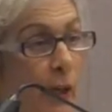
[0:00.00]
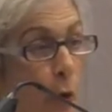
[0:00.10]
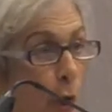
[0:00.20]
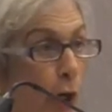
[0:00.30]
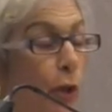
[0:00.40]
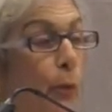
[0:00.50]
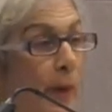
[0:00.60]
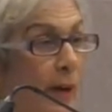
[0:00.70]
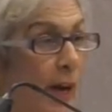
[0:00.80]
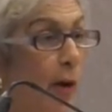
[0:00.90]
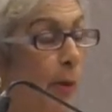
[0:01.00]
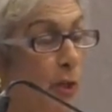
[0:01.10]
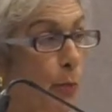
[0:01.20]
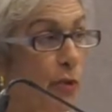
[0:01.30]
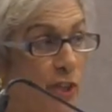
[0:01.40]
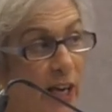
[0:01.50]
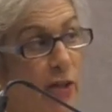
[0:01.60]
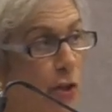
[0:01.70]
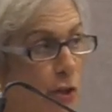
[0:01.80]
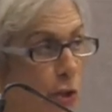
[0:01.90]
can argue about how much
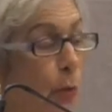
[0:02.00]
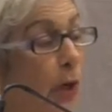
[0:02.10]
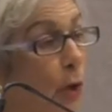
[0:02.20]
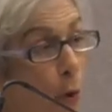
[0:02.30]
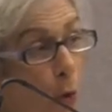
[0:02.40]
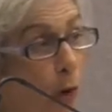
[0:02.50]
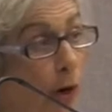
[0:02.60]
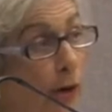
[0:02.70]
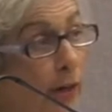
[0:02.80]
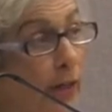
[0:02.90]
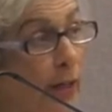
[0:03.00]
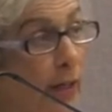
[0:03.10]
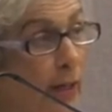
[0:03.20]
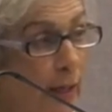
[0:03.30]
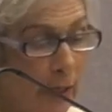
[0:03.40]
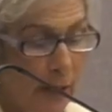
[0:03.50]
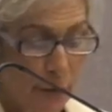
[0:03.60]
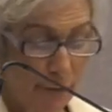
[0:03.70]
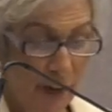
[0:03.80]
protection to accord to